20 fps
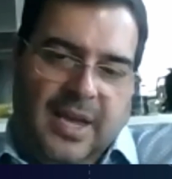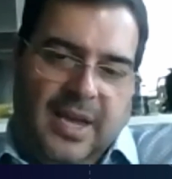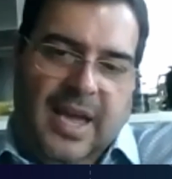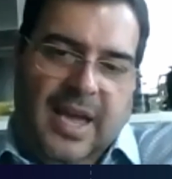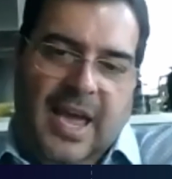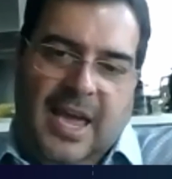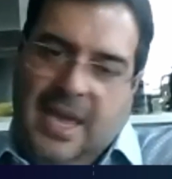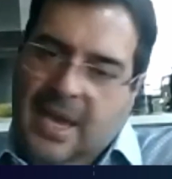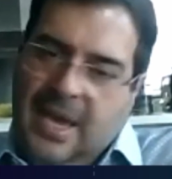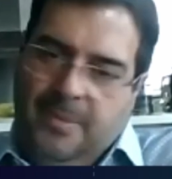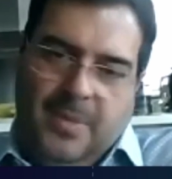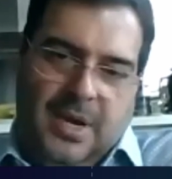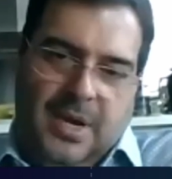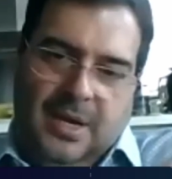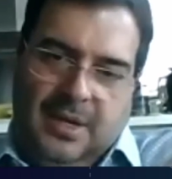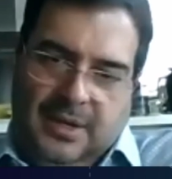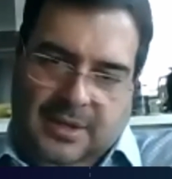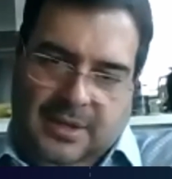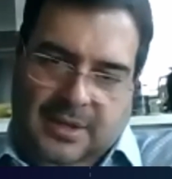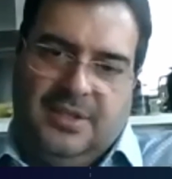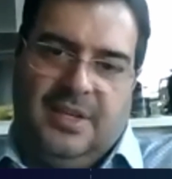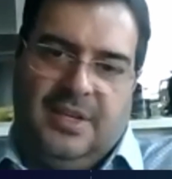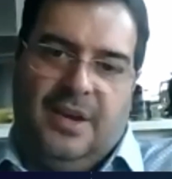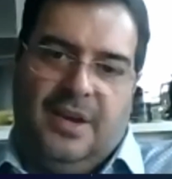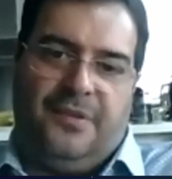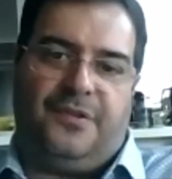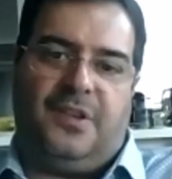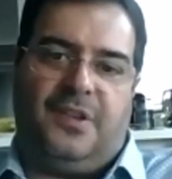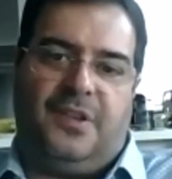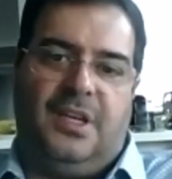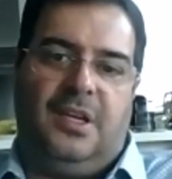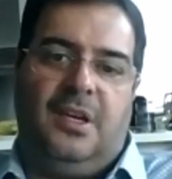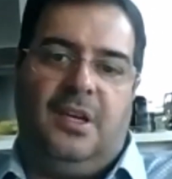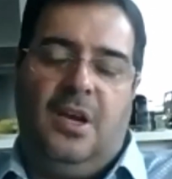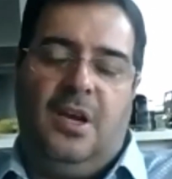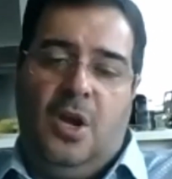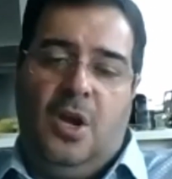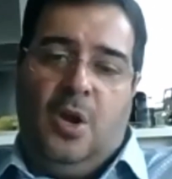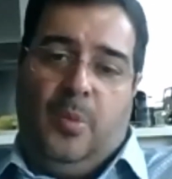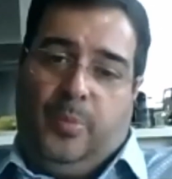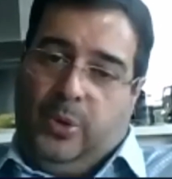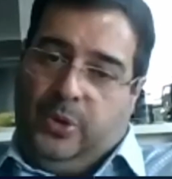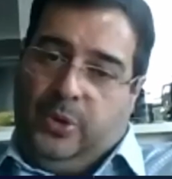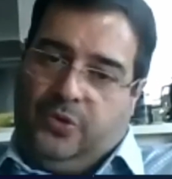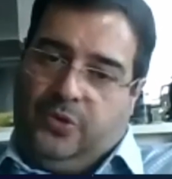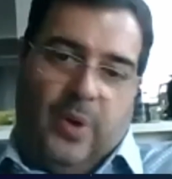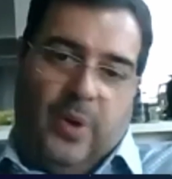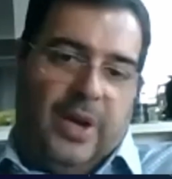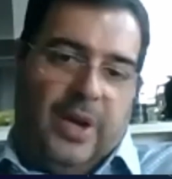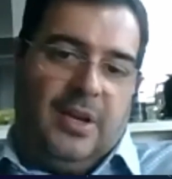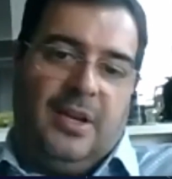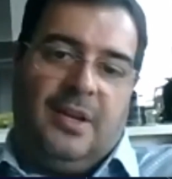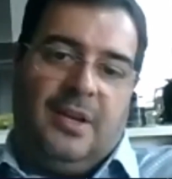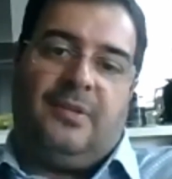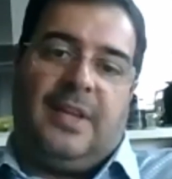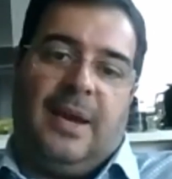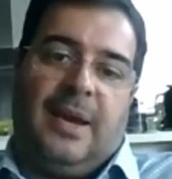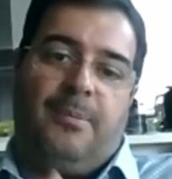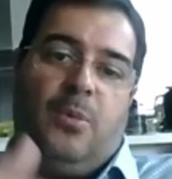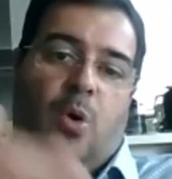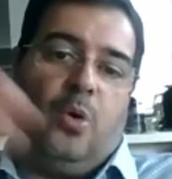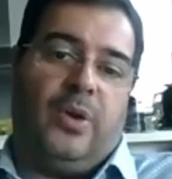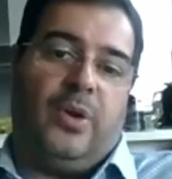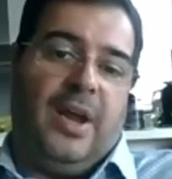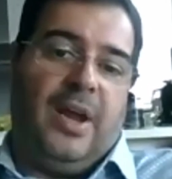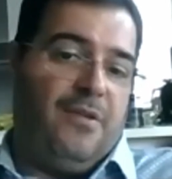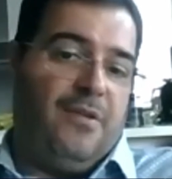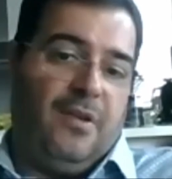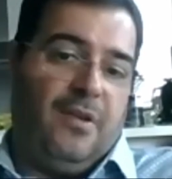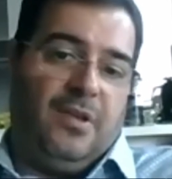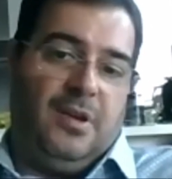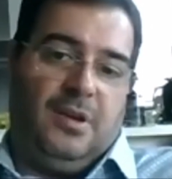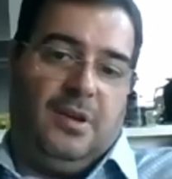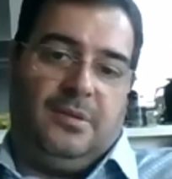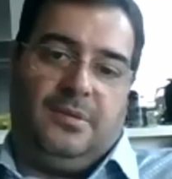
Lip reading: AML and CFT, but training them on everything.